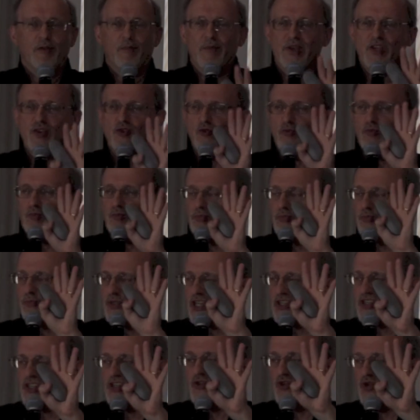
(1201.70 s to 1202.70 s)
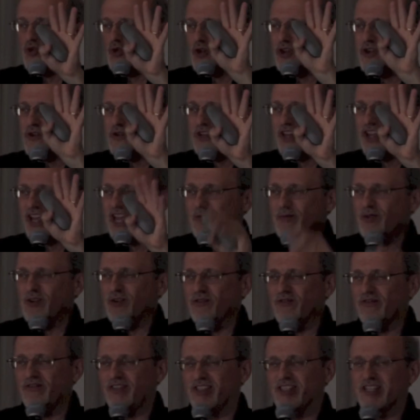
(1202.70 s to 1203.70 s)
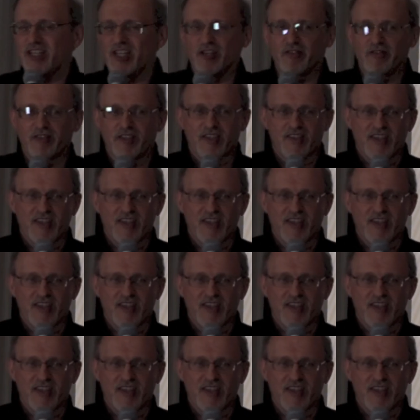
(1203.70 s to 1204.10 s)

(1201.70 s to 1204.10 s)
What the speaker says: may you just enjoy your time here in Philadelphia.